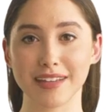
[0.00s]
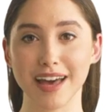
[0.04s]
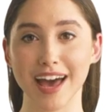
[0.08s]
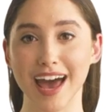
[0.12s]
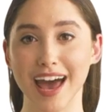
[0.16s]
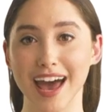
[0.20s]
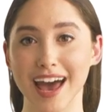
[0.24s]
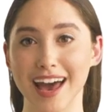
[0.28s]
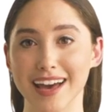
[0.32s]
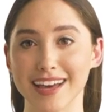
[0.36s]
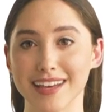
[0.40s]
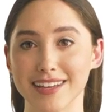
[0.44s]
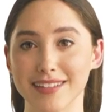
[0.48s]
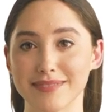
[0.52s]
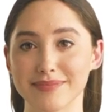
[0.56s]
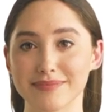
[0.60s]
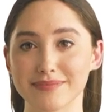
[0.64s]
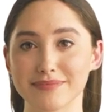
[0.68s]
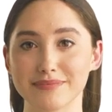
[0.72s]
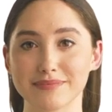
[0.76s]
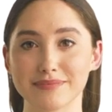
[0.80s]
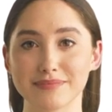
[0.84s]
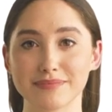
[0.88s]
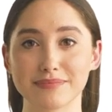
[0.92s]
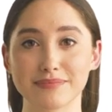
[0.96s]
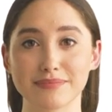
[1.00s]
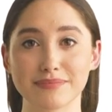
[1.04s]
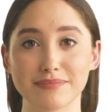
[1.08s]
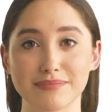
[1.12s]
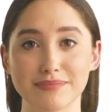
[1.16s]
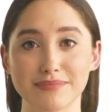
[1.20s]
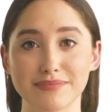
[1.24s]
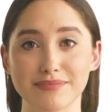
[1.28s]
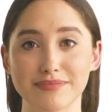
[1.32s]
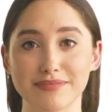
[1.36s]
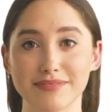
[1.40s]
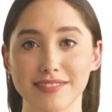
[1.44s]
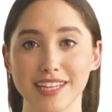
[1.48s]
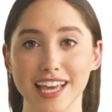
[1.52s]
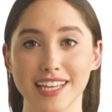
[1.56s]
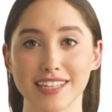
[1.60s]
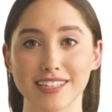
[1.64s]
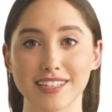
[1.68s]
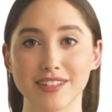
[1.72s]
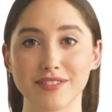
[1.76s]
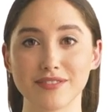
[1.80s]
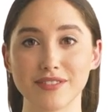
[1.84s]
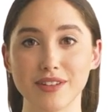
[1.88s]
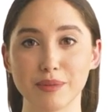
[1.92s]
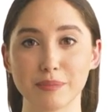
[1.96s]
Hi!
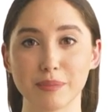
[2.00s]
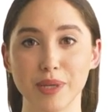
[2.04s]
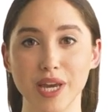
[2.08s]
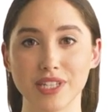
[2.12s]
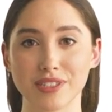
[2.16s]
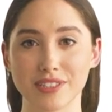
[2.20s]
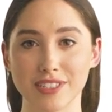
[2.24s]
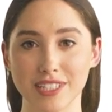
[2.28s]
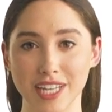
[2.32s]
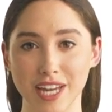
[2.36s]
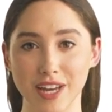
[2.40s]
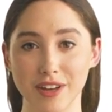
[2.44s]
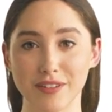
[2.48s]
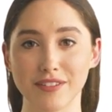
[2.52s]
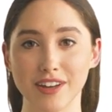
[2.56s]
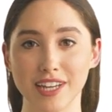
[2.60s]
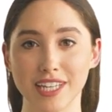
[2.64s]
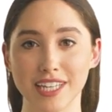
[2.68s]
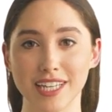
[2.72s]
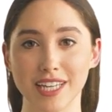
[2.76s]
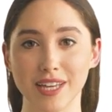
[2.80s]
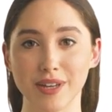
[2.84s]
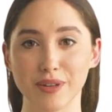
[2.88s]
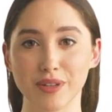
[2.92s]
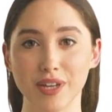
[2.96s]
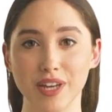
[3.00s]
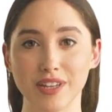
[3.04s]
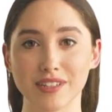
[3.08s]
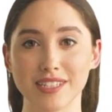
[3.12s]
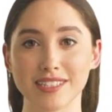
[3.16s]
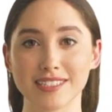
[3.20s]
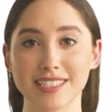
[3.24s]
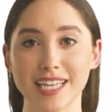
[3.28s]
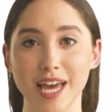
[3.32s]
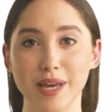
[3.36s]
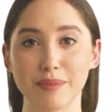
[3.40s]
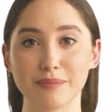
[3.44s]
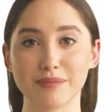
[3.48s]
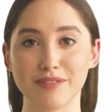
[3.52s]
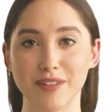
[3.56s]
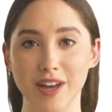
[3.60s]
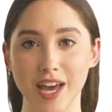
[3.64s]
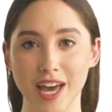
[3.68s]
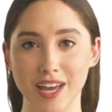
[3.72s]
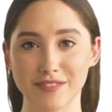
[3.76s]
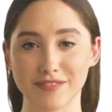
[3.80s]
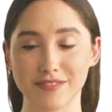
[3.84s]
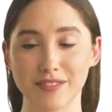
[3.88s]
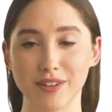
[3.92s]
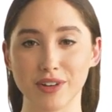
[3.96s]
Thank you for watching our video on the top
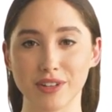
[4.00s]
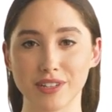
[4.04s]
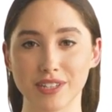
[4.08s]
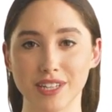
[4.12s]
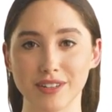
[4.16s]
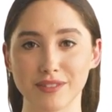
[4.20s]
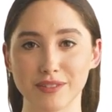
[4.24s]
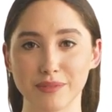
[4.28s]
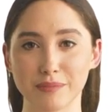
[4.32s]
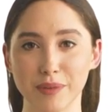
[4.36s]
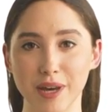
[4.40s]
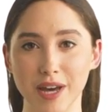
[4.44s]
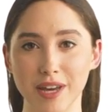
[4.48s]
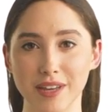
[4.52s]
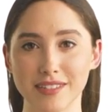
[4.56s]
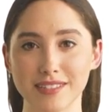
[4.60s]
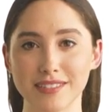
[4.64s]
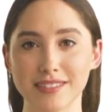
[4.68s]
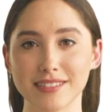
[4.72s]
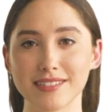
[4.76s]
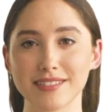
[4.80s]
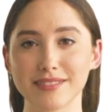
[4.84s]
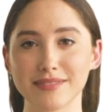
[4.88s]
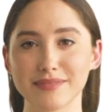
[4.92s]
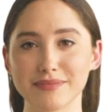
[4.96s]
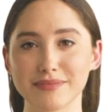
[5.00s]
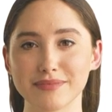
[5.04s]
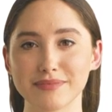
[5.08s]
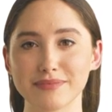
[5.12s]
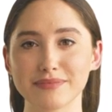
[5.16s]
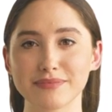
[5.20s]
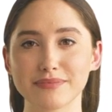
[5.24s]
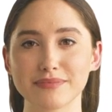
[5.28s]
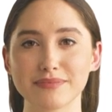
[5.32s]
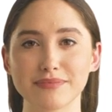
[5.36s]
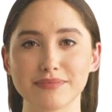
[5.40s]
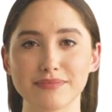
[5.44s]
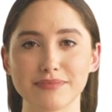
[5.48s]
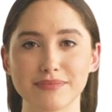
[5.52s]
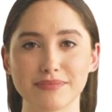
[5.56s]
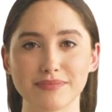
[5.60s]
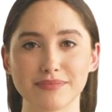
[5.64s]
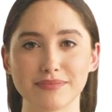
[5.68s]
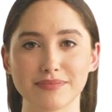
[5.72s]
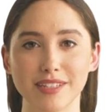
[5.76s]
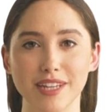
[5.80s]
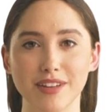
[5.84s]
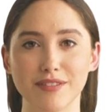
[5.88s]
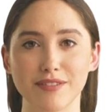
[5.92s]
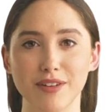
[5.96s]
5 forklift parts.
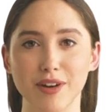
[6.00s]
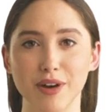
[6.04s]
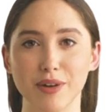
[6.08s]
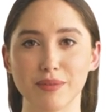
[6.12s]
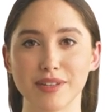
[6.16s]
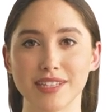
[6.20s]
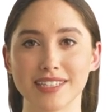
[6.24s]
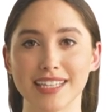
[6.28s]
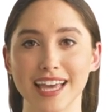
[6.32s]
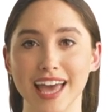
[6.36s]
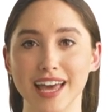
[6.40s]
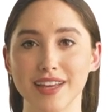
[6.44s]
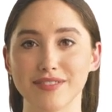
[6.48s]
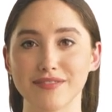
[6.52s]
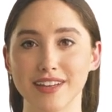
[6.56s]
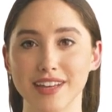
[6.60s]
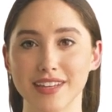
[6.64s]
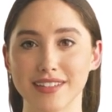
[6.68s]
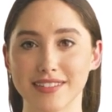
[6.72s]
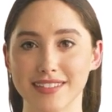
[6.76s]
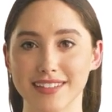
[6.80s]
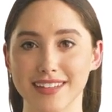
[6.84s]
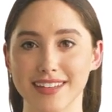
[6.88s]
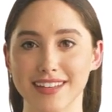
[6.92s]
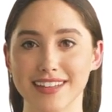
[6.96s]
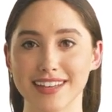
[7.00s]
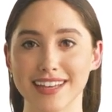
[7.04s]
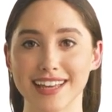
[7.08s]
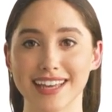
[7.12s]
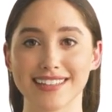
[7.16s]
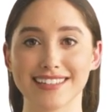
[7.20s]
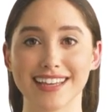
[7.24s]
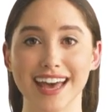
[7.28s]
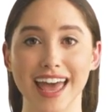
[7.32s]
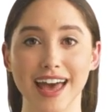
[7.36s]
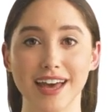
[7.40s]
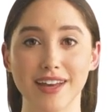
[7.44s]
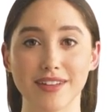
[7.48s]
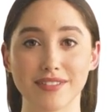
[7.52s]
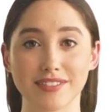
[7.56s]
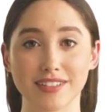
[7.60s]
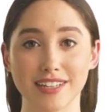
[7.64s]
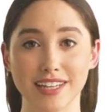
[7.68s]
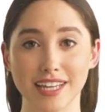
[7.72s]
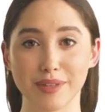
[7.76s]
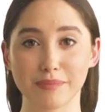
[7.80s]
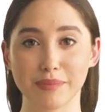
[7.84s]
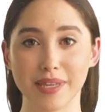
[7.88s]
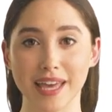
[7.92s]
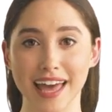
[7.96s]
Before we dive in, the entire
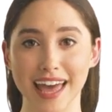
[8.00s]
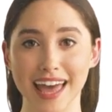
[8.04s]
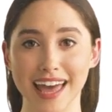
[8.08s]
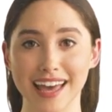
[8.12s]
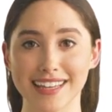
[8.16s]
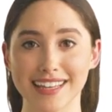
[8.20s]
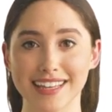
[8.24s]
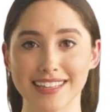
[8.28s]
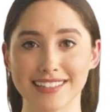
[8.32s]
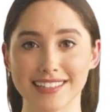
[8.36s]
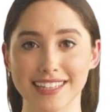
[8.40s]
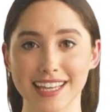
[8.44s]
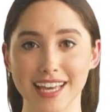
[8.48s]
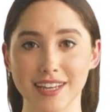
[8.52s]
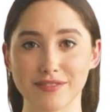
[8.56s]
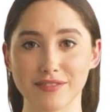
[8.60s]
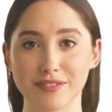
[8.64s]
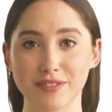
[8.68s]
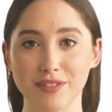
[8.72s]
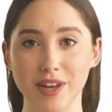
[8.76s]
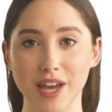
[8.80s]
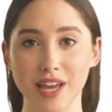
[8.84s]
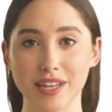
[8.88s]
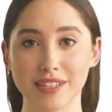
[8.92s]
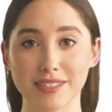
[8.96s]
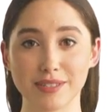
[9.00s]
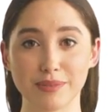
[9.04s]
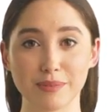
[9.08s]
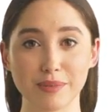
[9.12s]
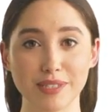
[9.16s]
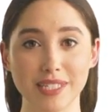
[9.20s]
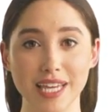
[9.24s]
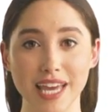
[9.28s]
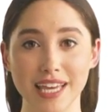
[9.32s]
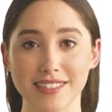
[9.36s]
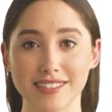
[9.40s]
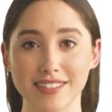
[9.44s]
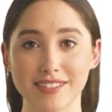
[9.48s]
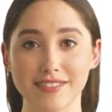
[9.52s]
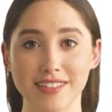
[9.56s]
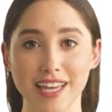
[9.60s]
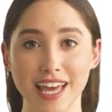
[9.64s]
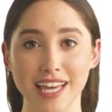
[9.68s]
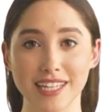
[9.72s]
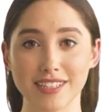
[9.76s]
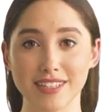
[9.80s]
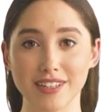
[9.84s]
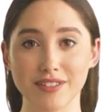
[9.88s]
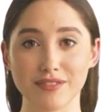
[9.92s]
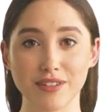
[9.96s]
team at Angus Lift Trucks would like to
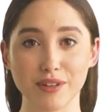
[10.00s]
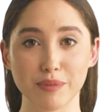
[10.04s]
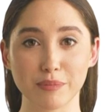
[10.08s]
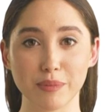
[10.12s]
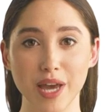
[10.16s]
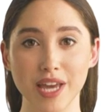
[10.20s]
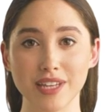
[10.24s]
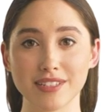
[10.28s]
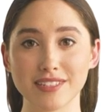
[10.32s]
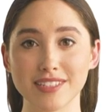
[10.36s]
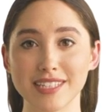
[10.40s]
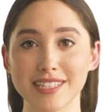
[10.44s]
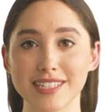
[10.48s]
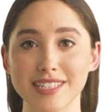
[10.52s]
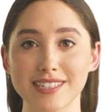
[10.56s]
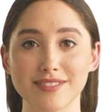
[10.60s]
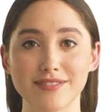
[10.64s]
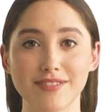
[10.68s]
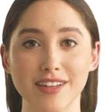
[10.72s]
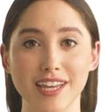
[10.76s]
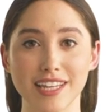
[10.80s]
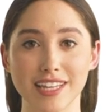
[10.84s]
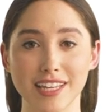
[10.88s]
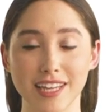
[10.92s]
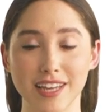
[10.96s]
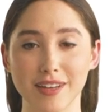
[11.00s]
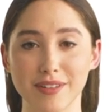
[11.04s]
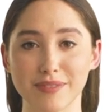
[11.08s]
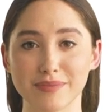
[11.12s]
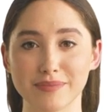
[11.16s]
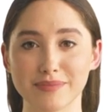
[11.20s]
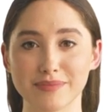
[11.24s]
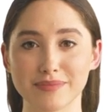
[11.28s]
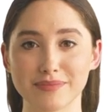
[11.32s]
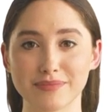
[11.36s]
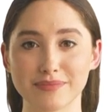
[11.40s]
thank you for watching this video.